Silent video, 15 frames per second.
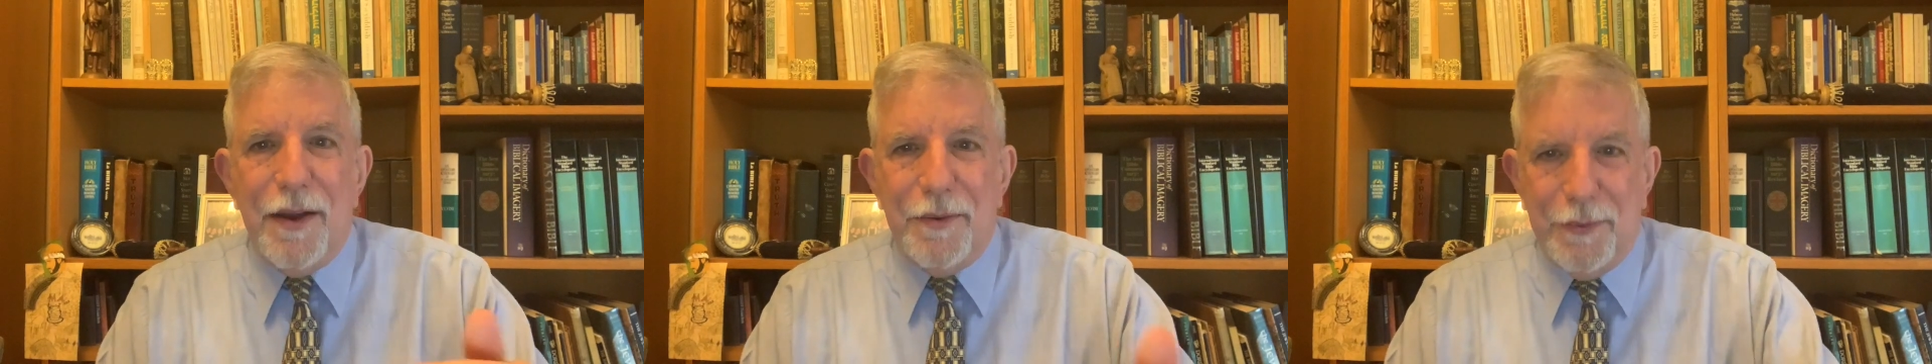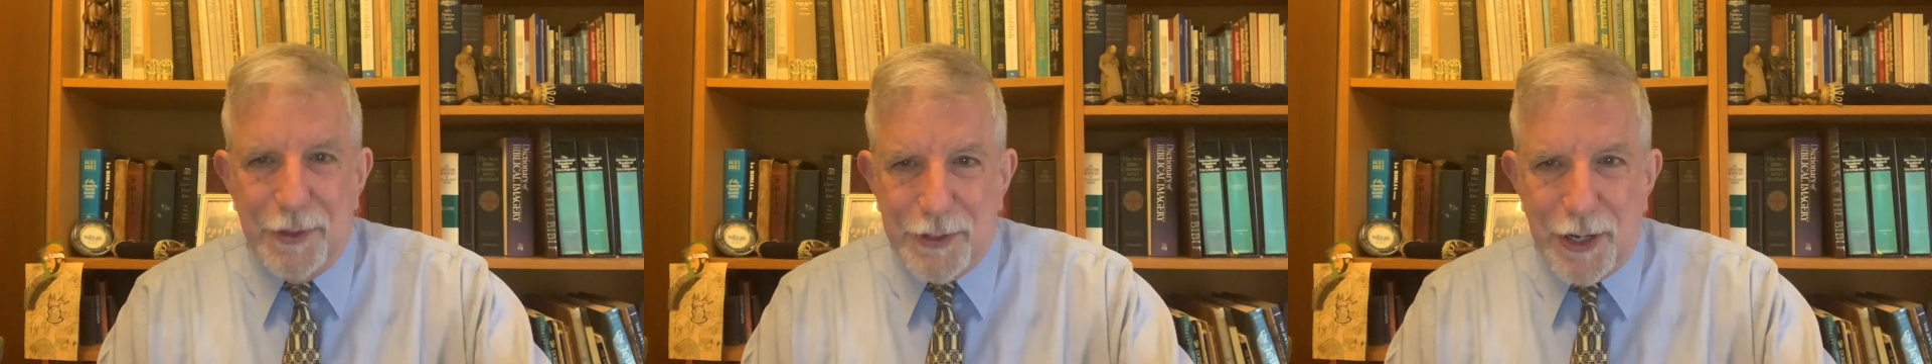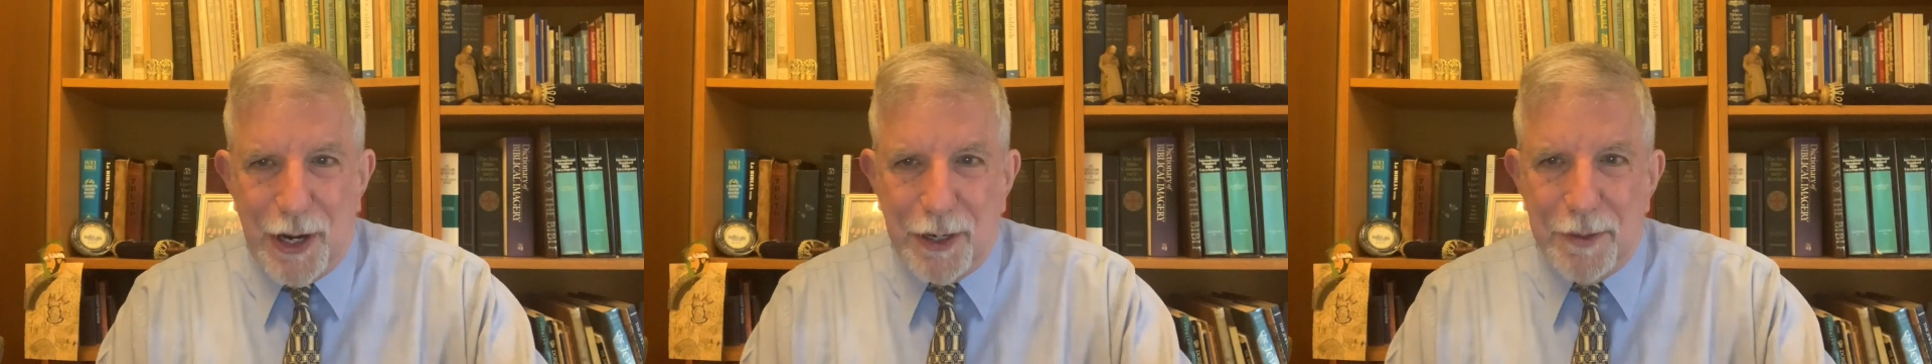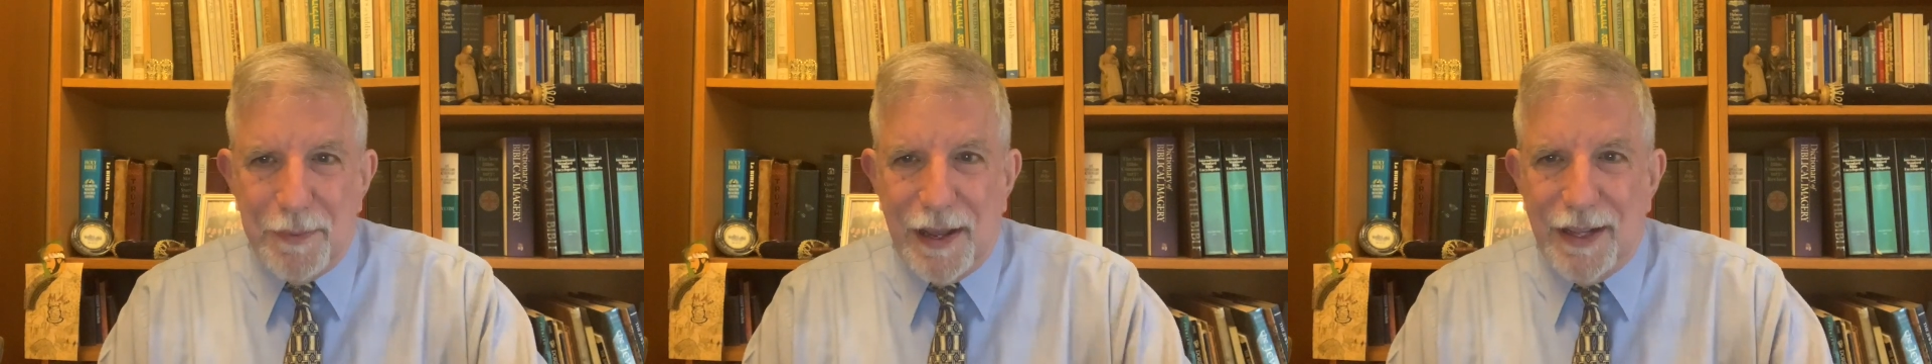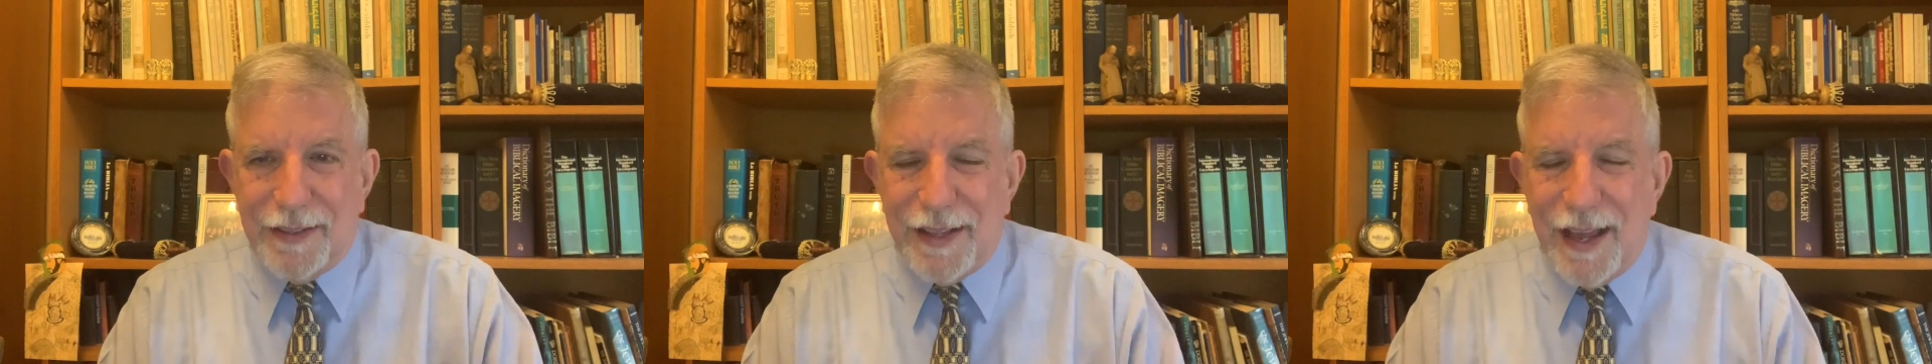We'll talk
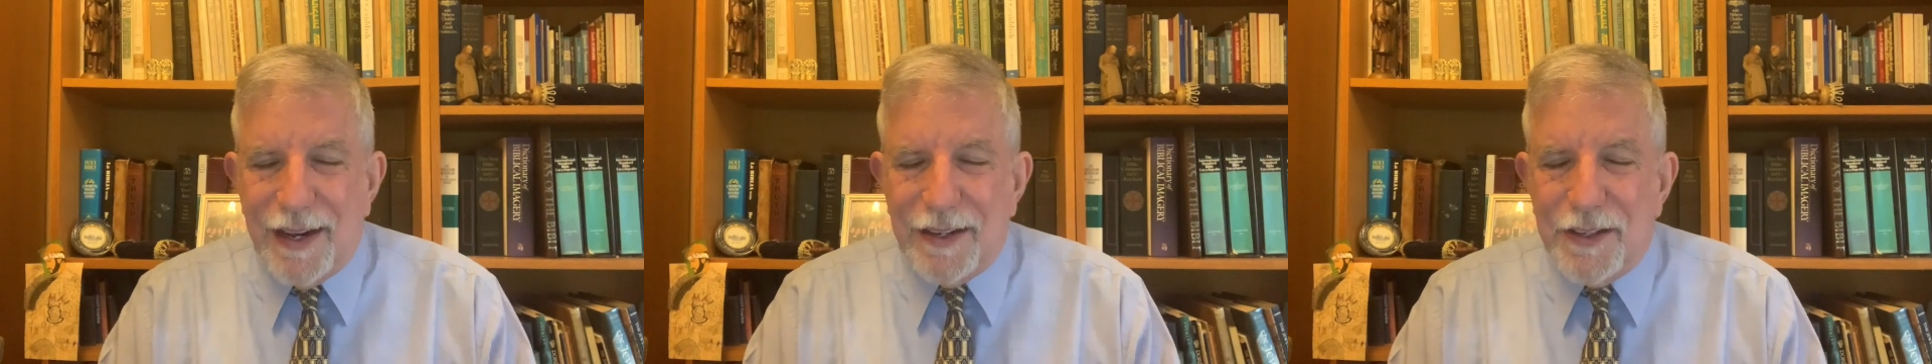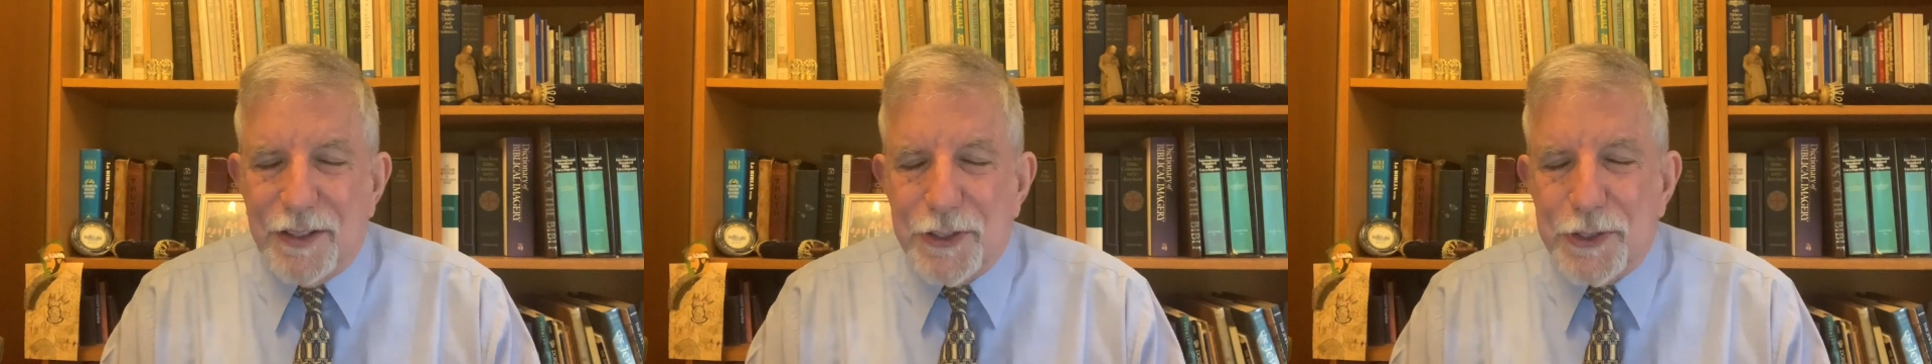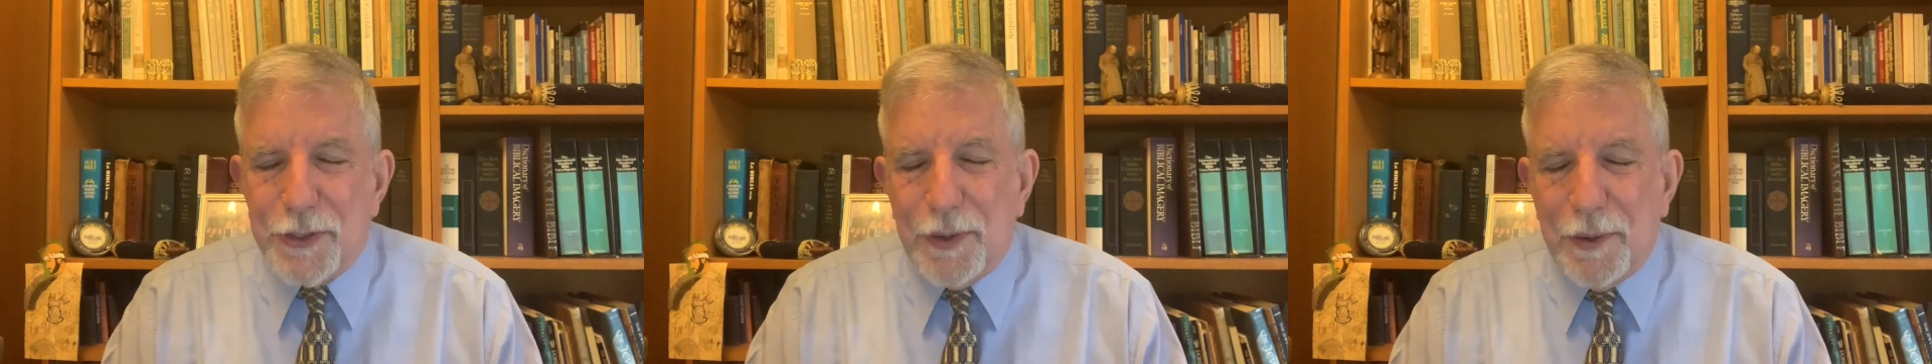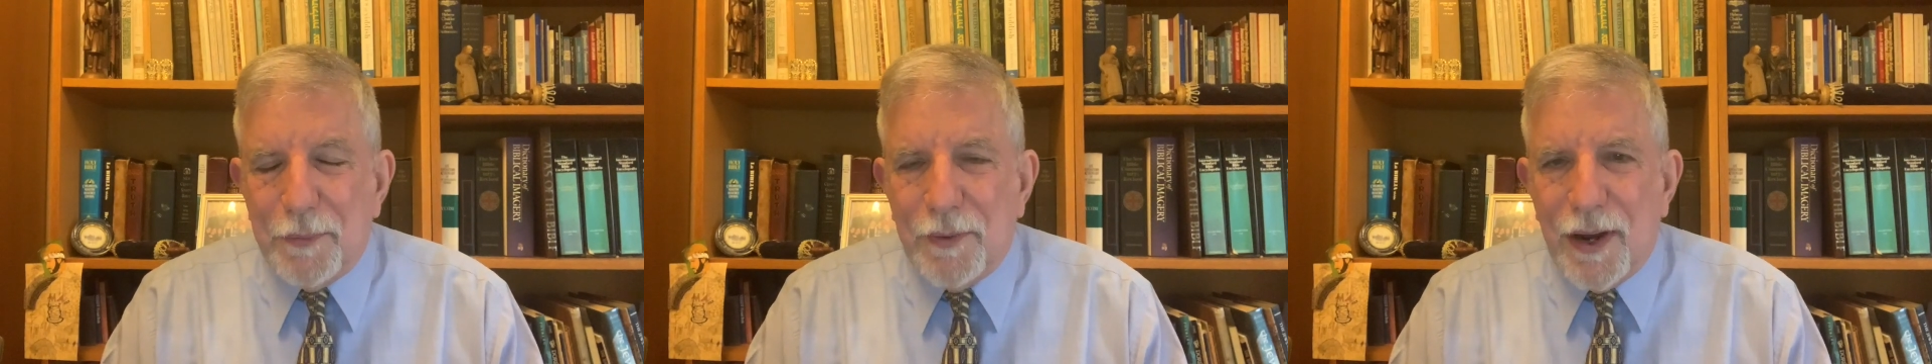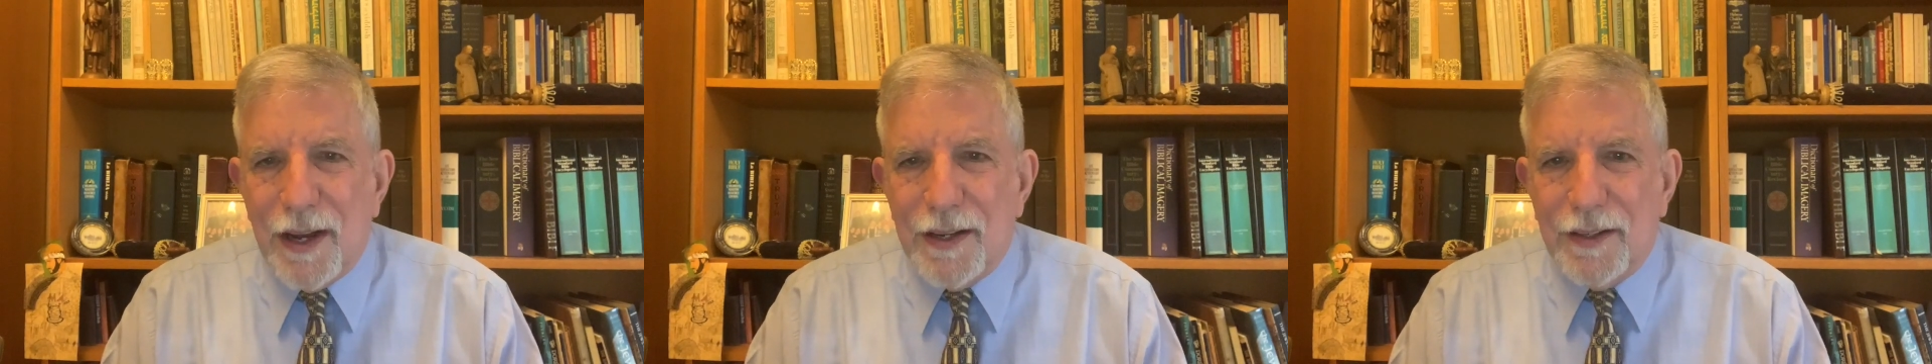about that in a short
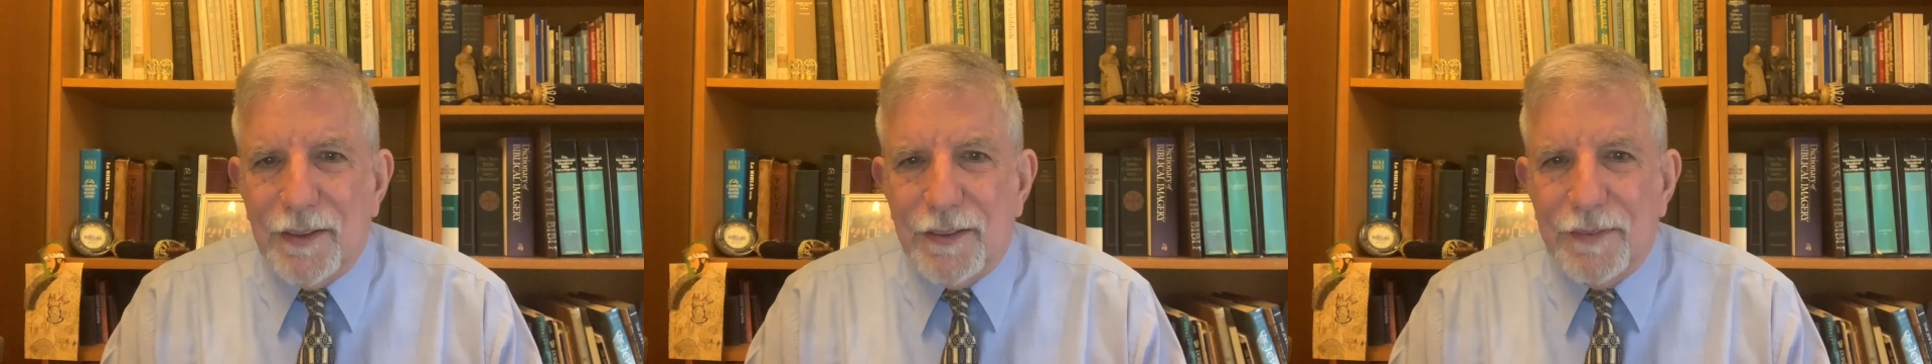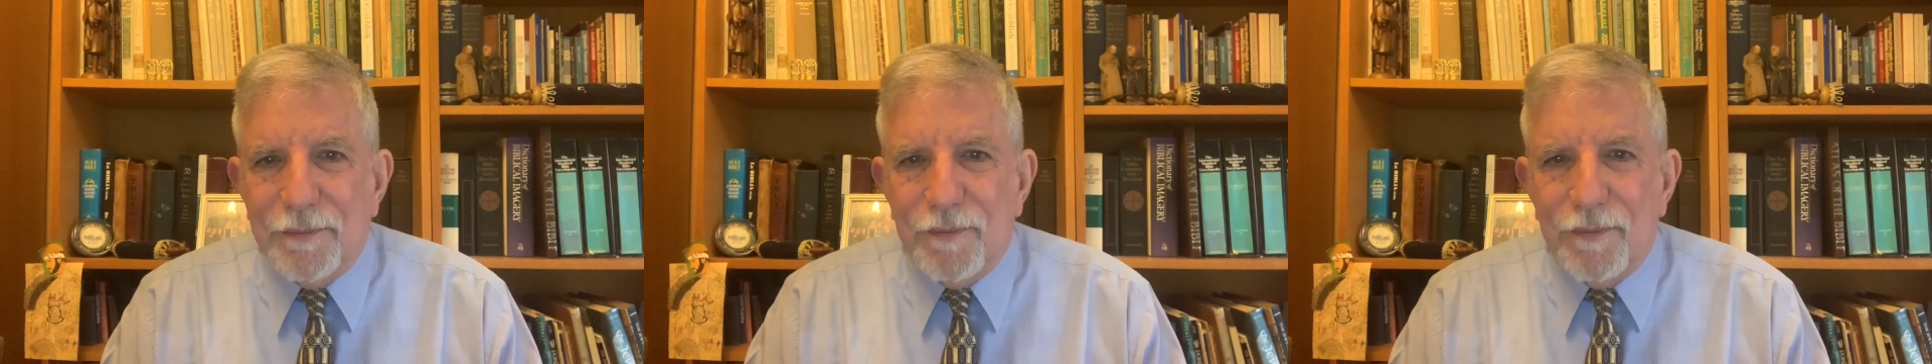while.